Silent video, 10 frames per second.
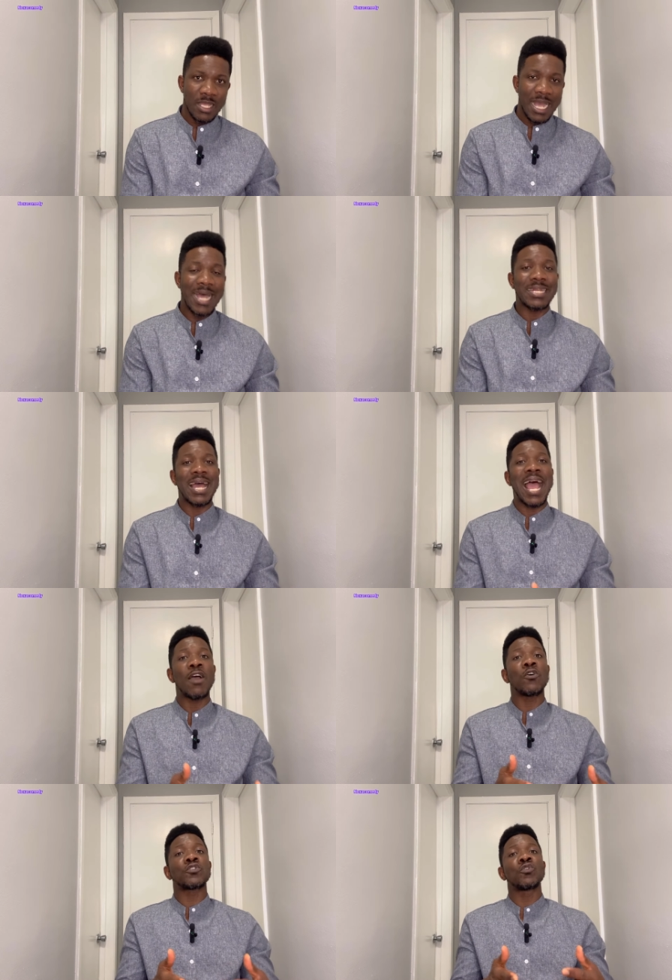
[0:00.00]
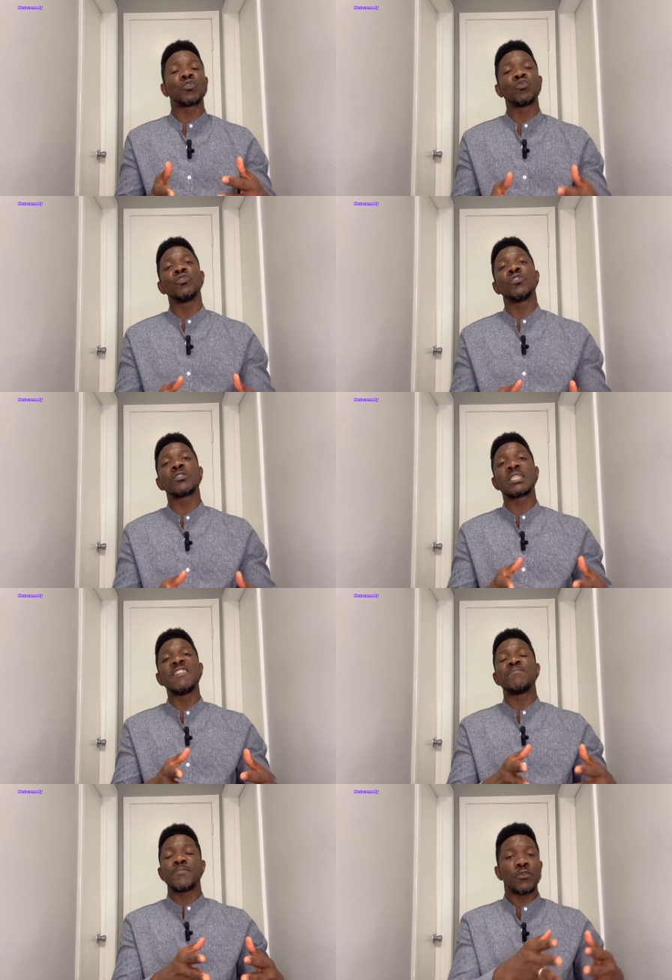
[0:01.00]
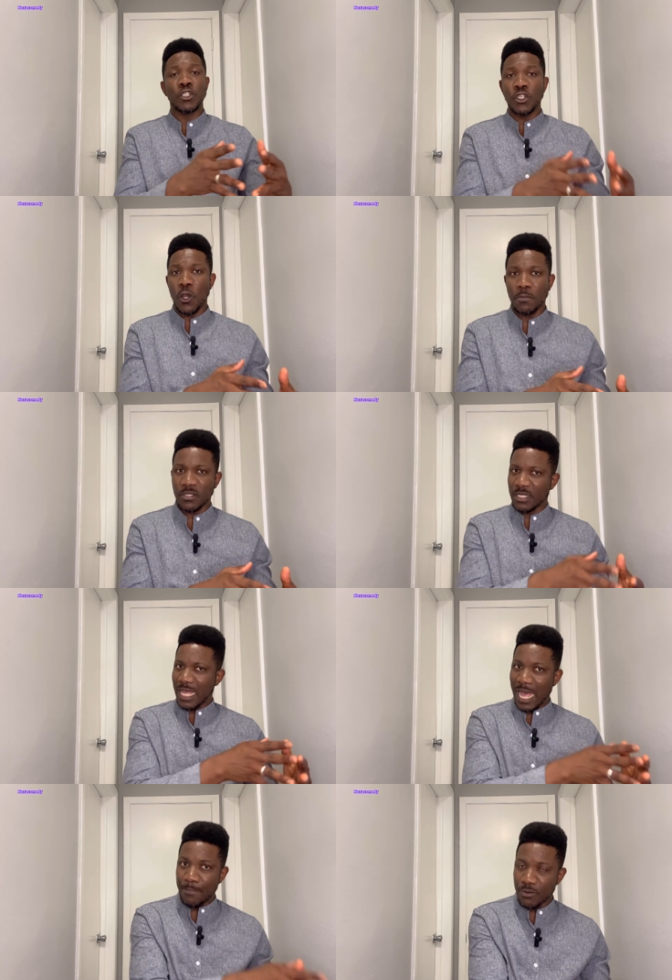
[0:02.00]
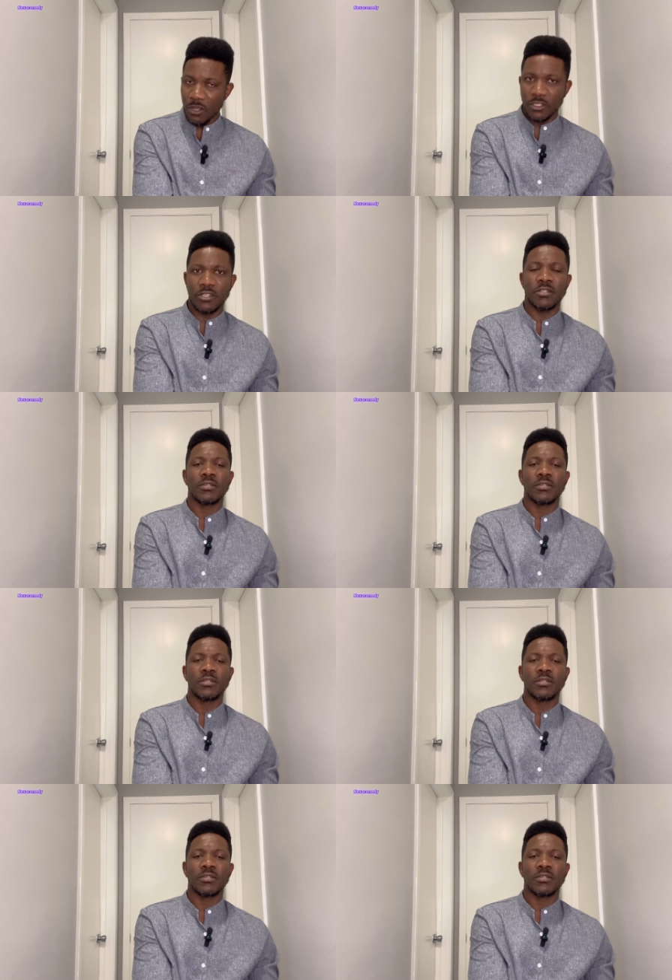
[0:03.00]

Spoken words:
And I also do not give people jobs abroad.